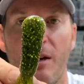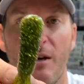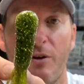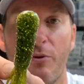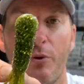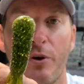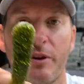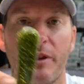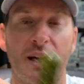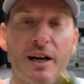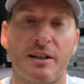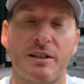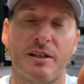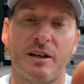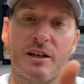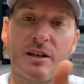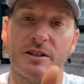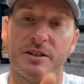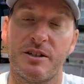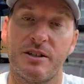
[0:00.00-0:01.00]
And what that
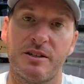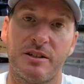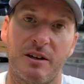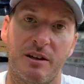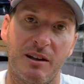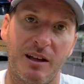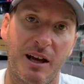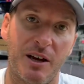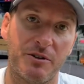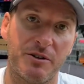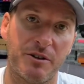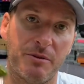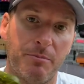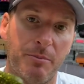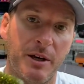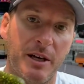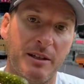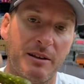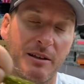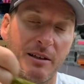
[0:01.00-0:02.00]
does is it allows the
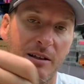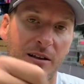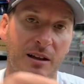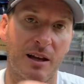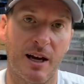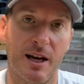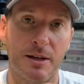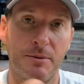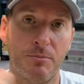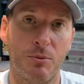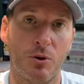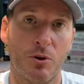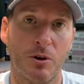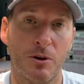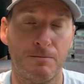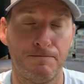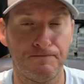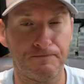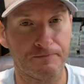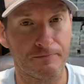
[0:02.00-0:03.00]
bait to glide
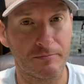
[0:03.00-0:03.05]
more.